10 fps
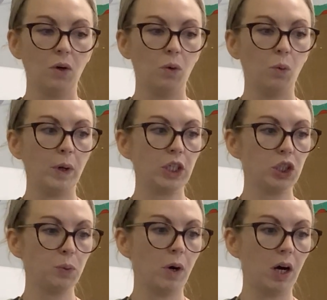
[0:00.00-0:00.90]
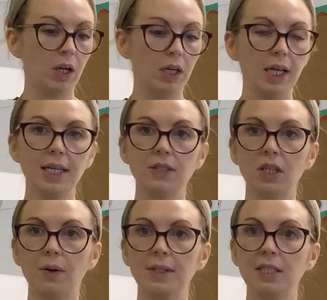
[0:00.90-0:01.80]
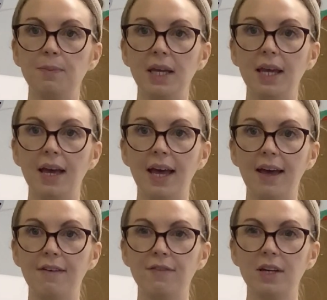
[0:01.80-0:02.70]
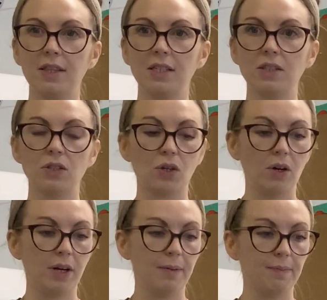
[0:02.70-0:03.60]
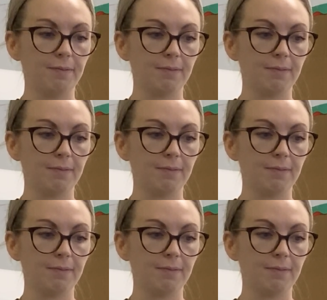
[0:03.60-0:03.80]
Which one is going to be heavier this time?